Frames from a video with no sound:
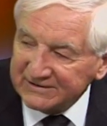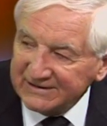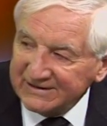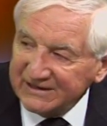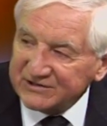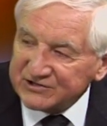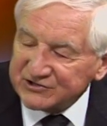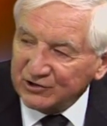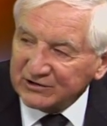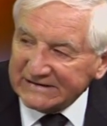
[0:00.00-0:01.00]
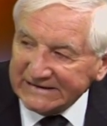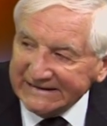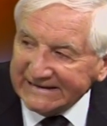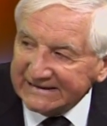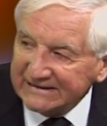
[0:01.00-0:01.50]
Yes. It, it's not
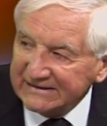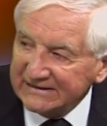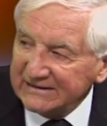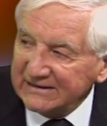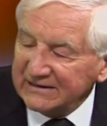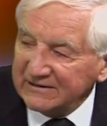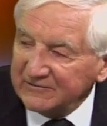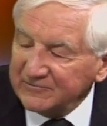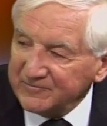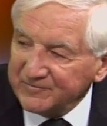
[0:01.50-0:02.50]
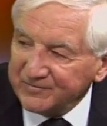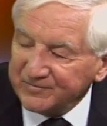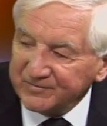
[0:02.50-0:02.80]
clear. Well, what he does say